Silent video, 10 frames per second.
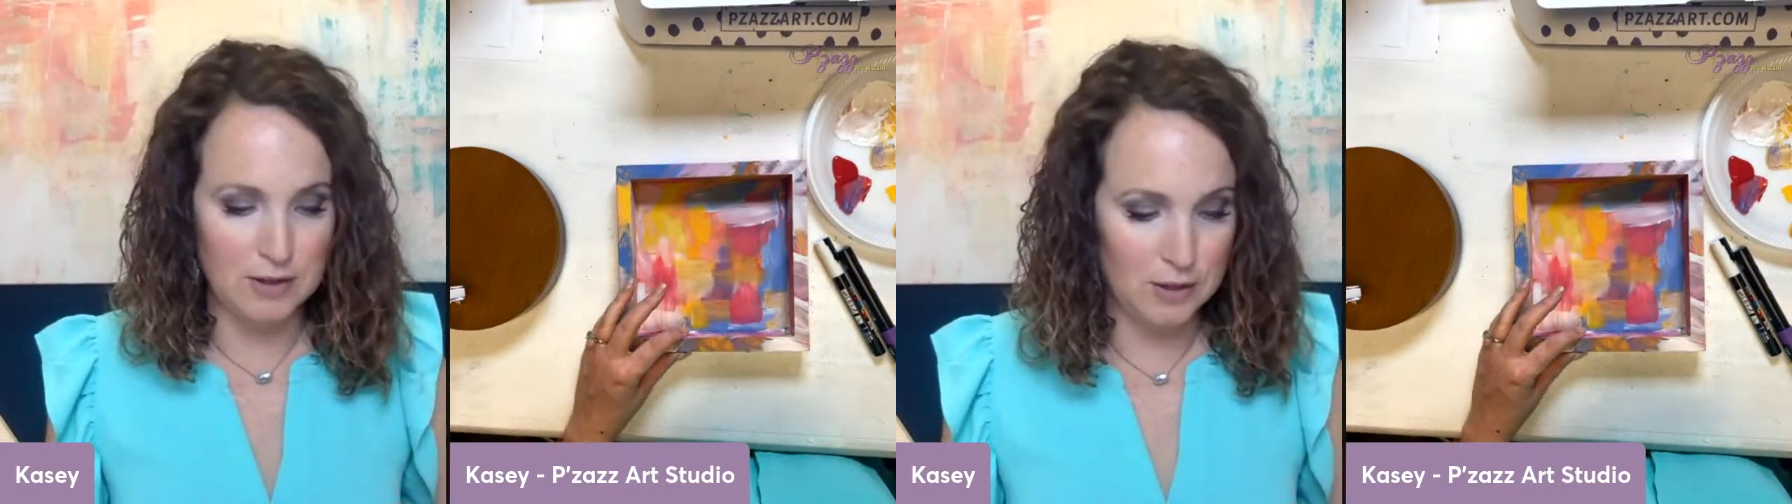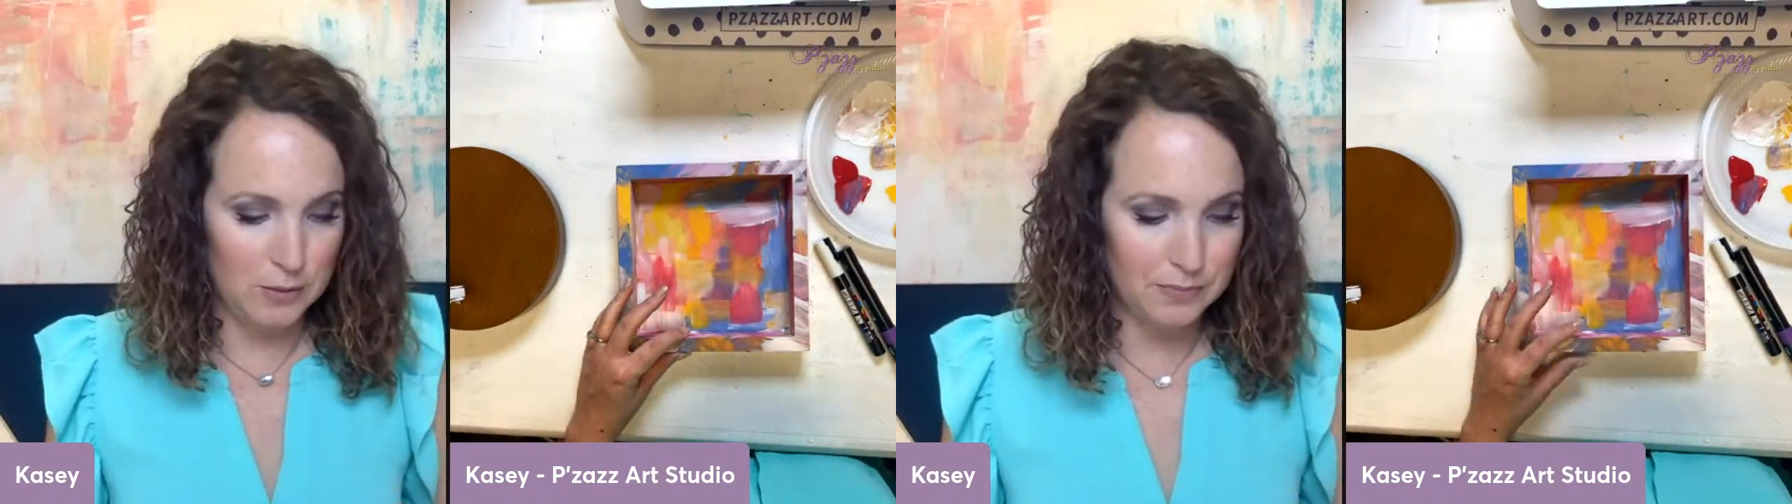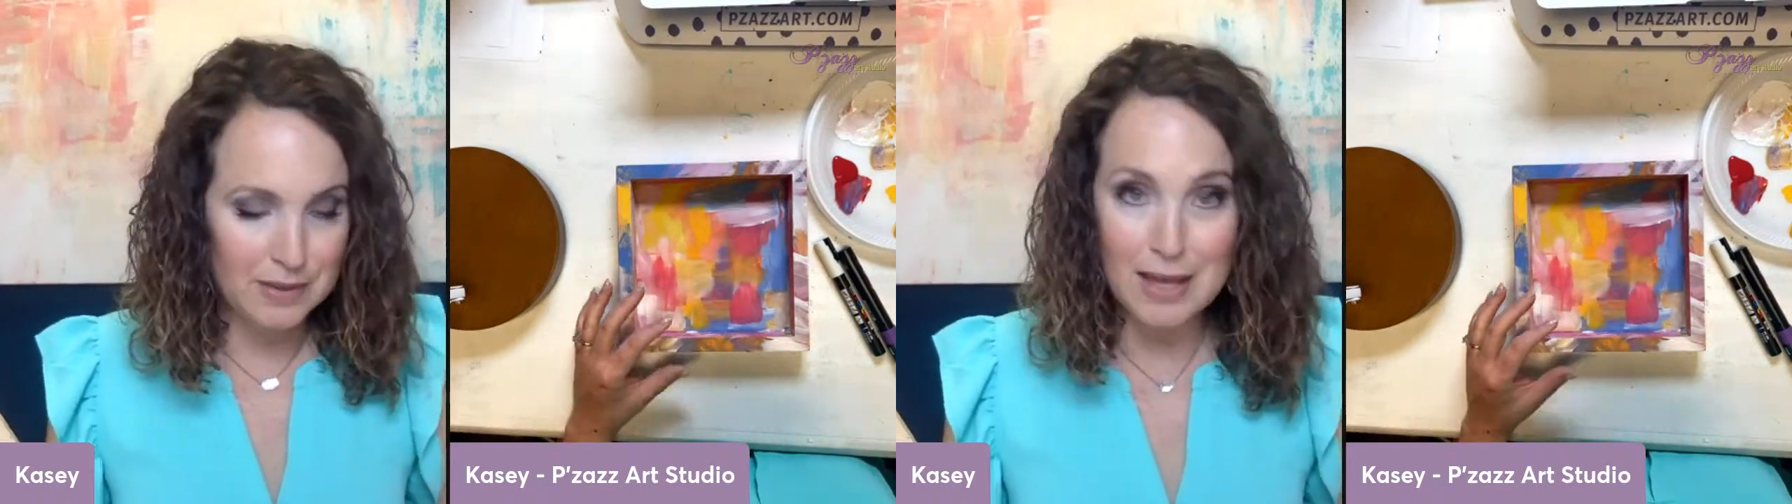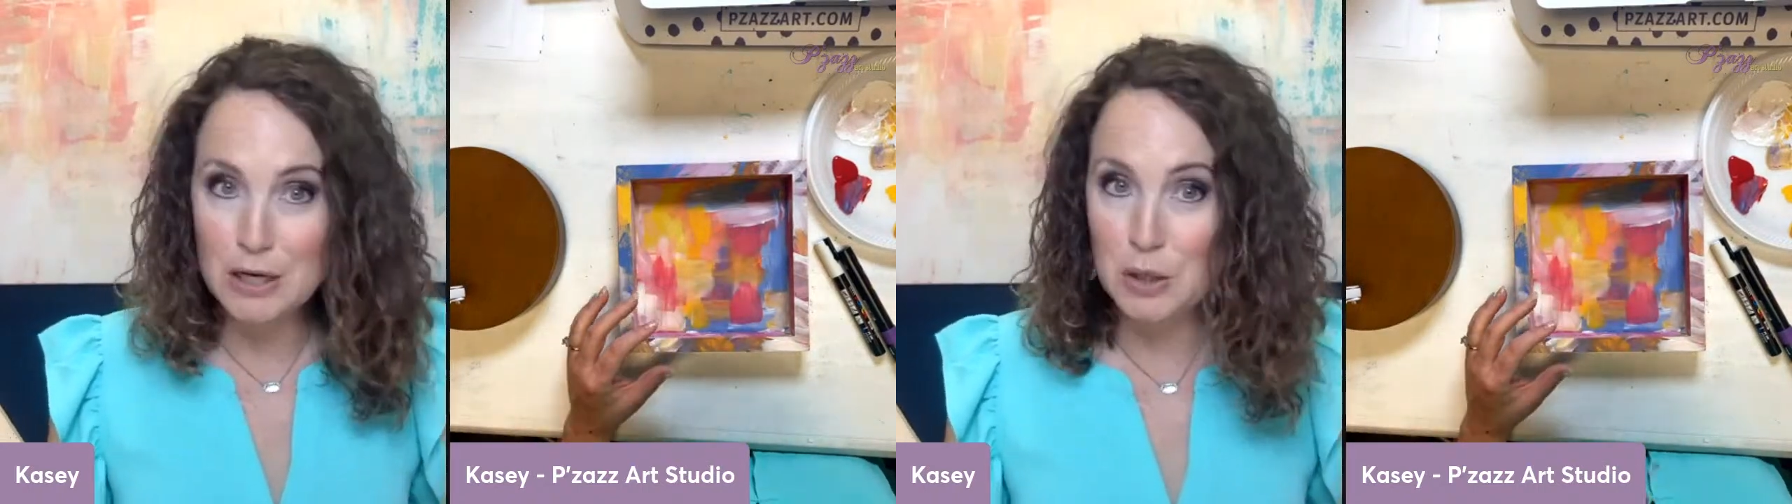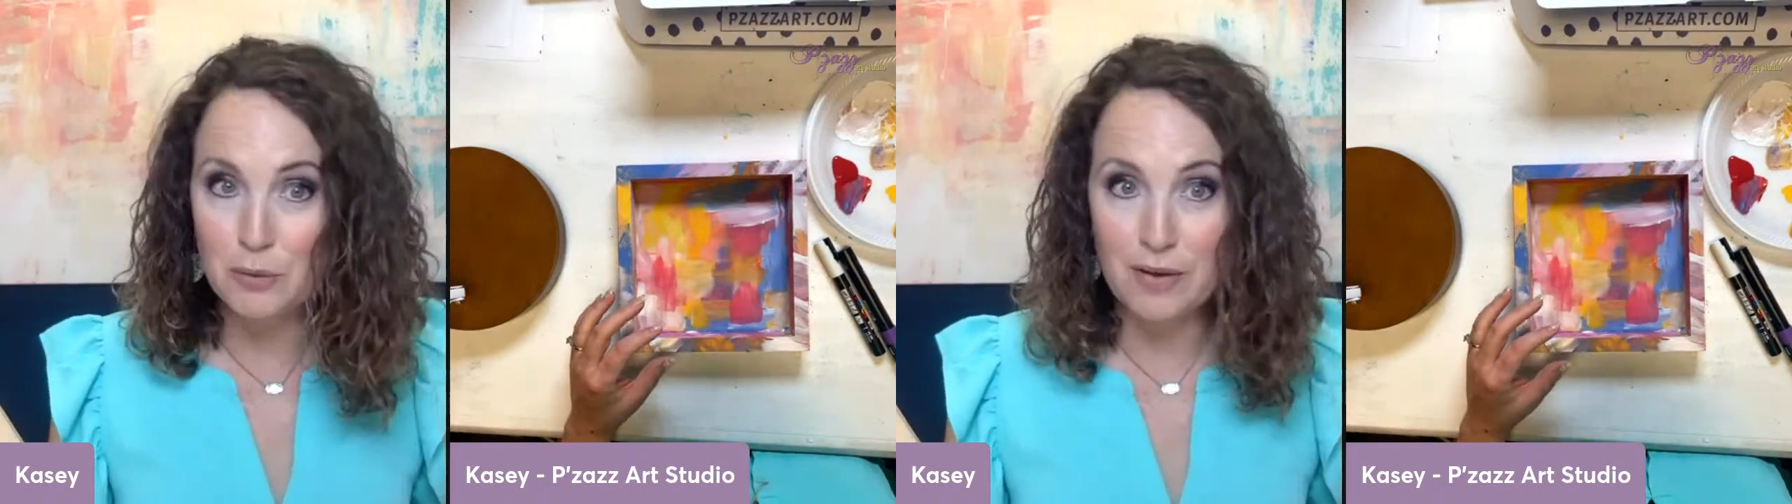
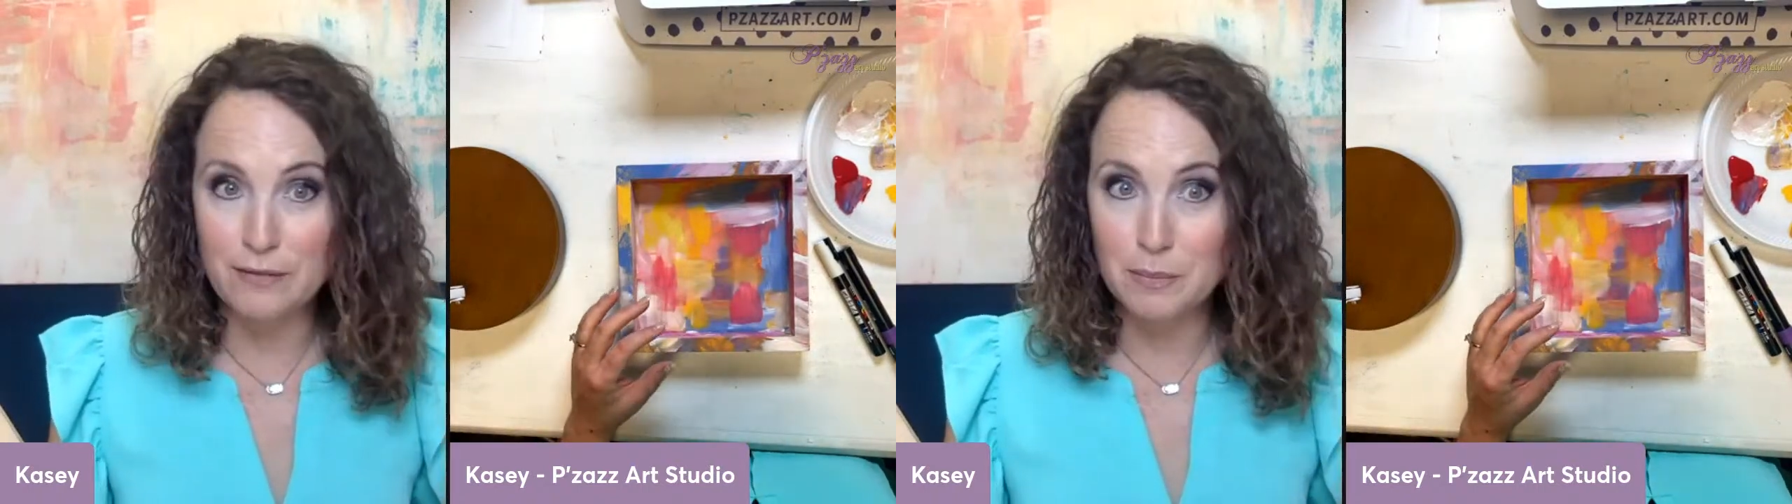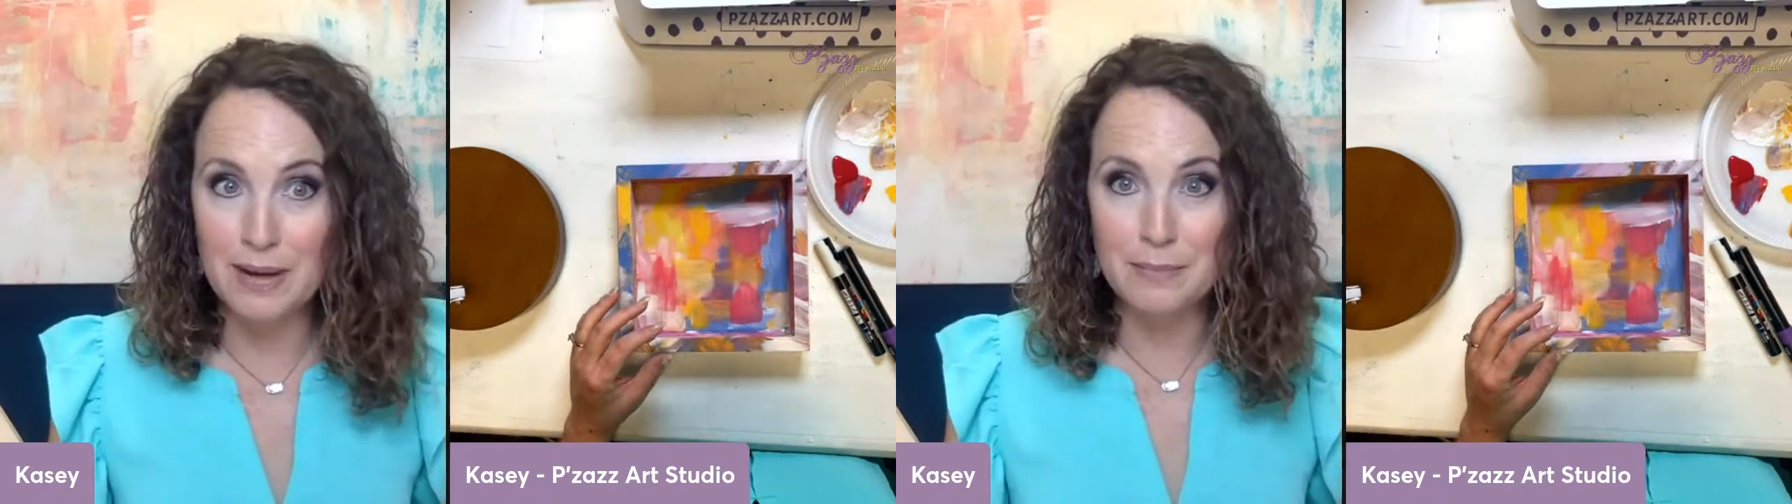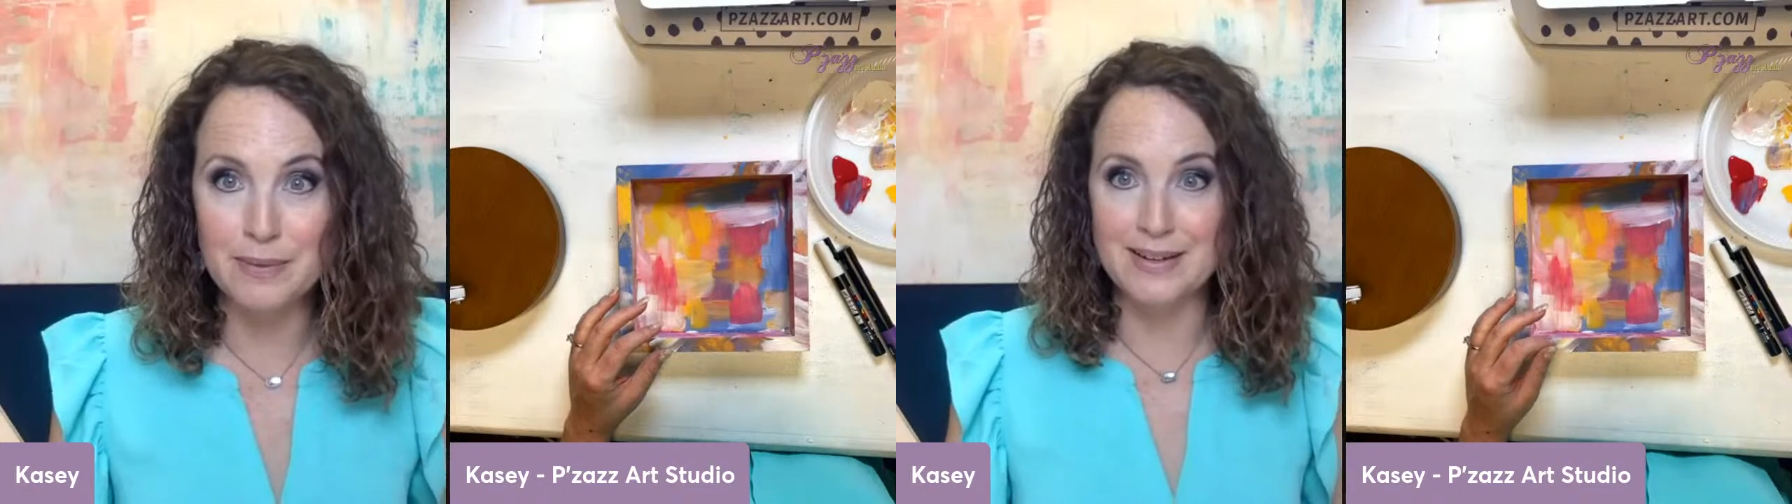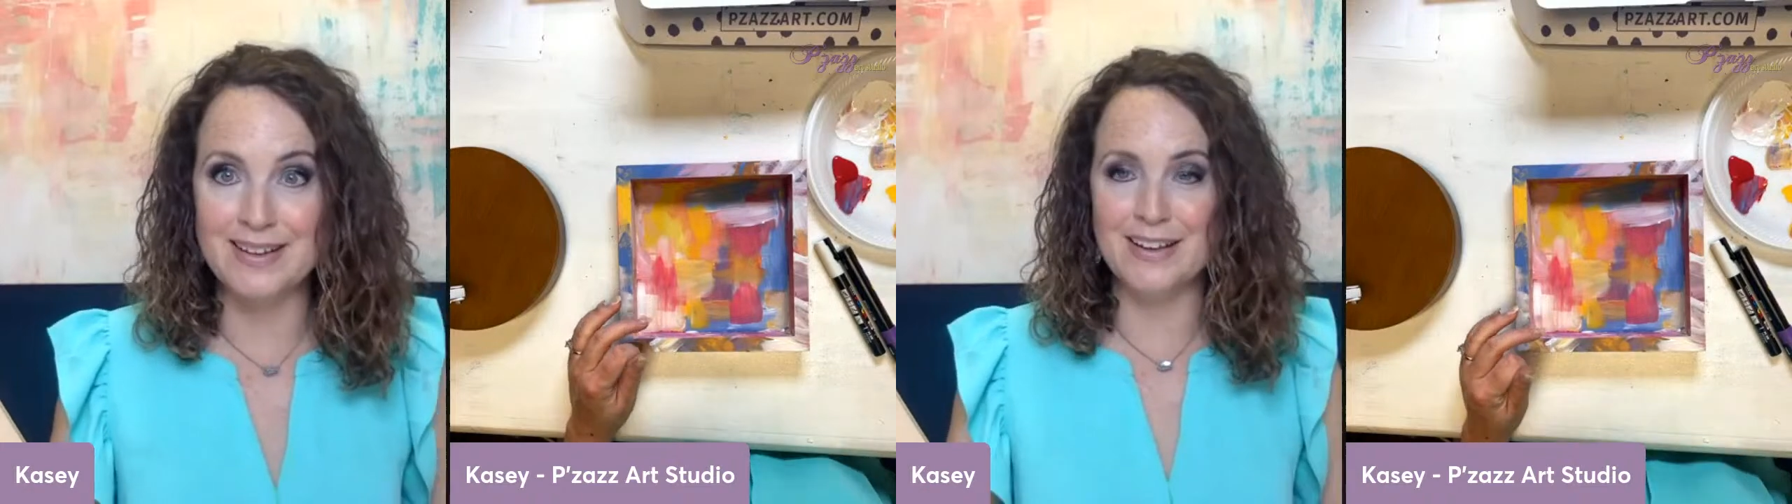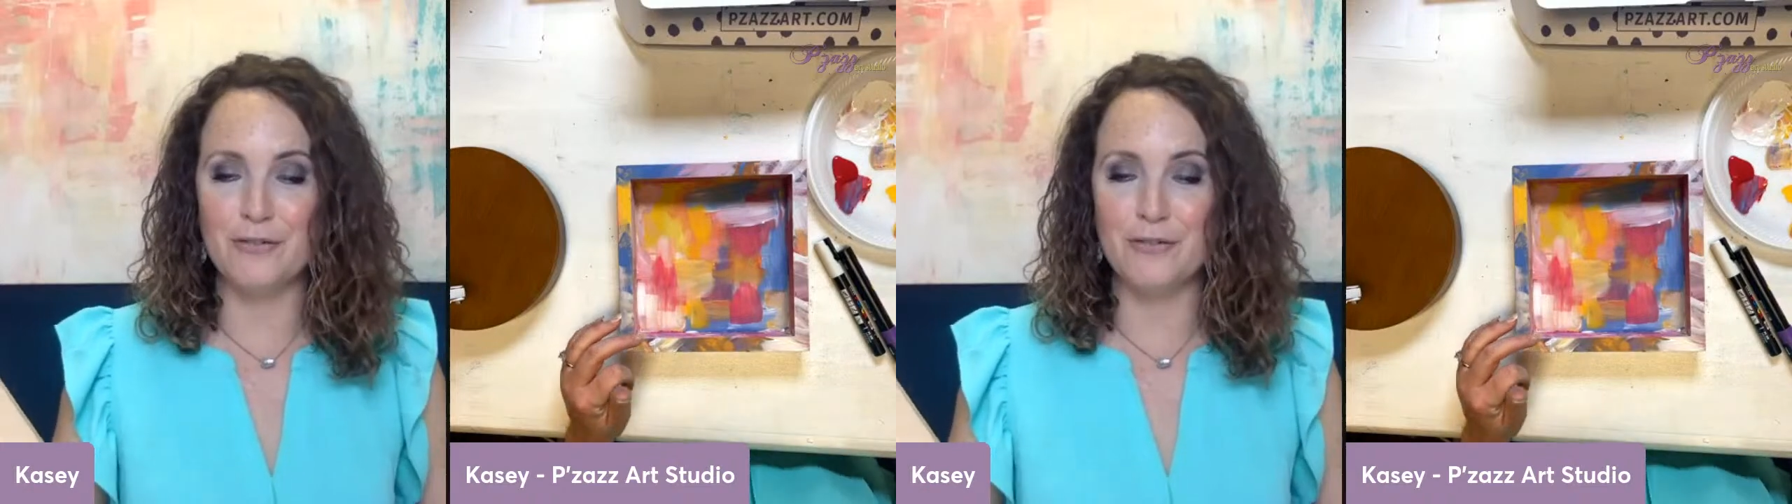new favorite paint pen.